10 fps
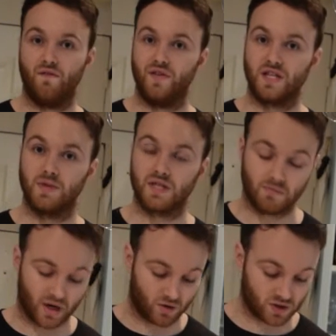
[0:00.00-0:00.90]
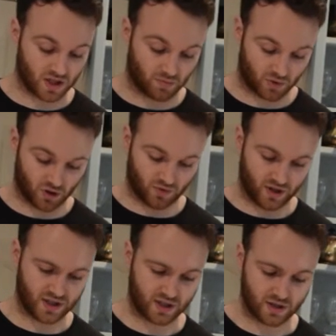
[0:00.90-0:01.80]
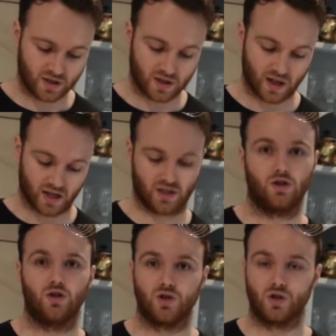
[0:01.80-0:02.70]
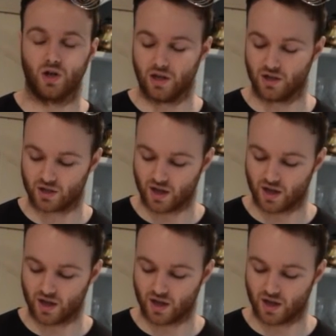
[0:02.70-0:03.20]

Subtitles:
vitamins and minerals in the blueberries. So that's a good solid lunch